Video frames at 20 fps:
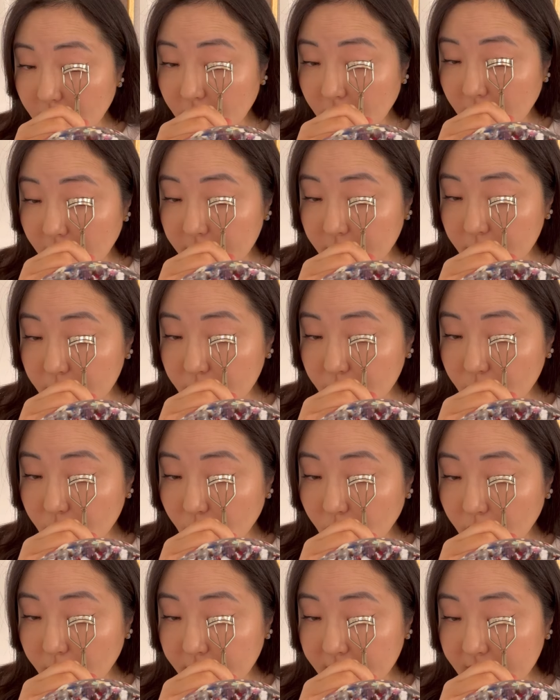I don't
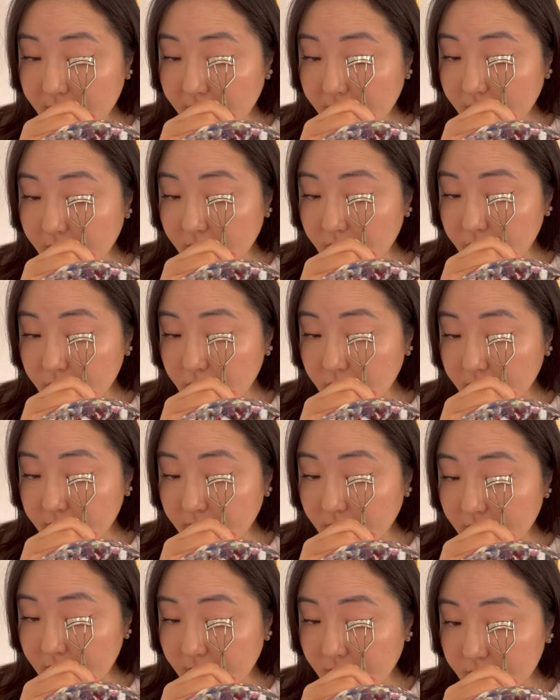normally use
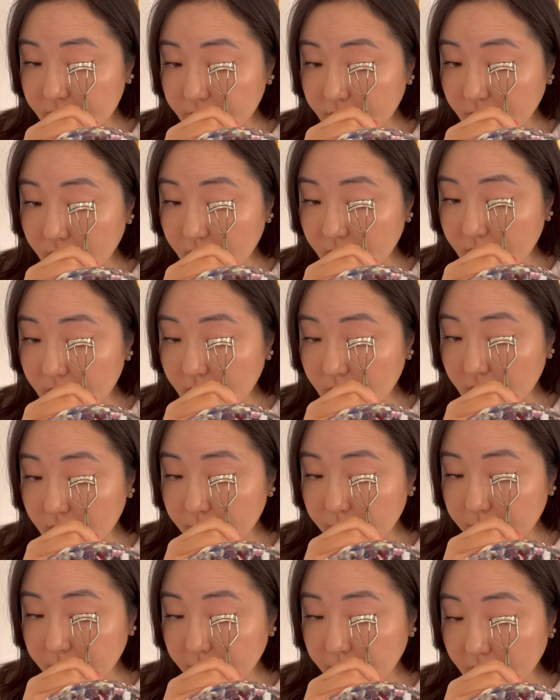a lash curler,
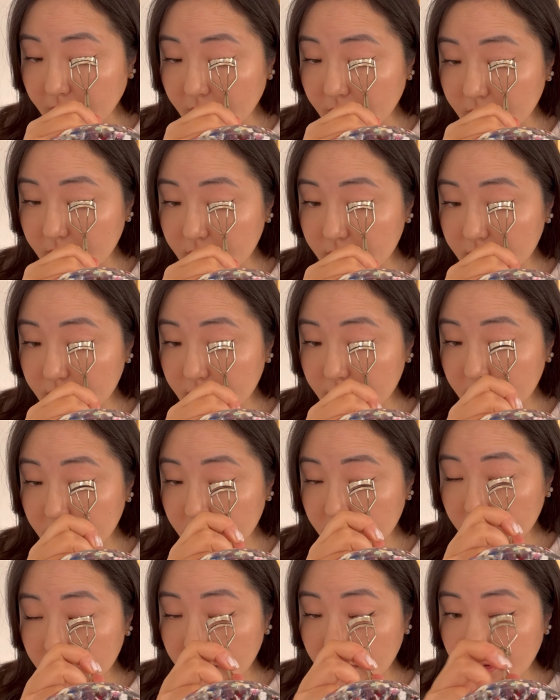but
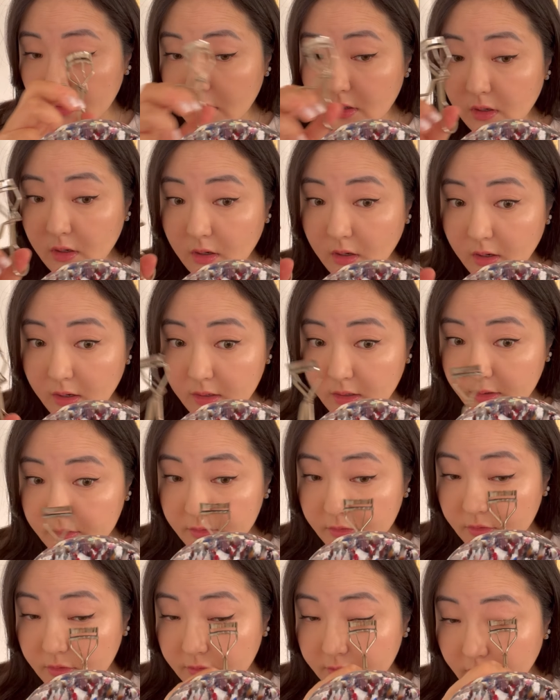I like
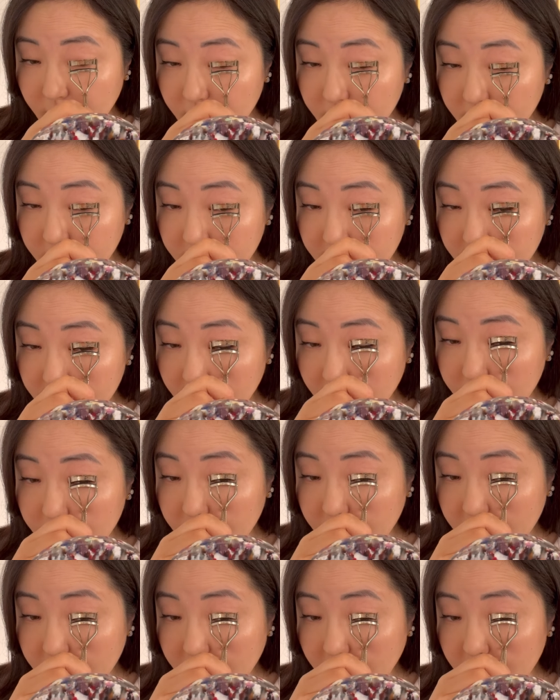to use it on some
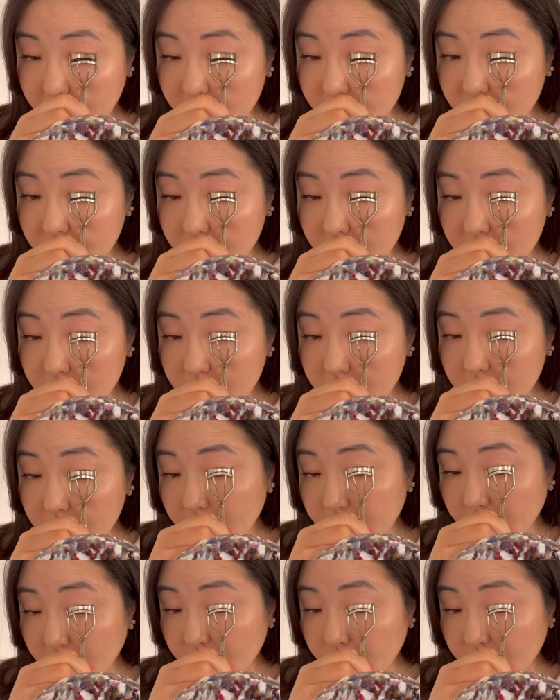occasions if I